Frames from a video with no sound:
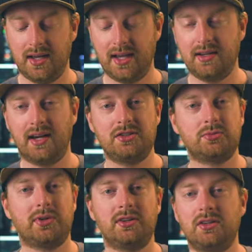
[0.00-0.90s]
and I
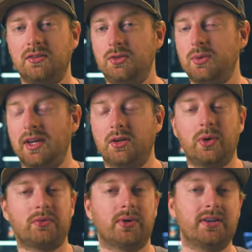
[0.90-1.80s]
just wanted to give you a
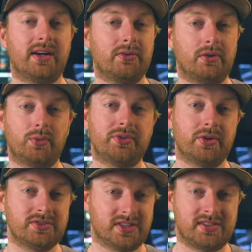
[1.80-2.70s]
quick rundown of what
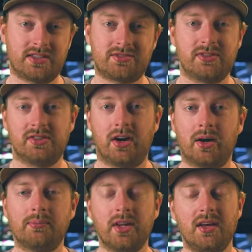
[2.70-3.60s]
those accessories are.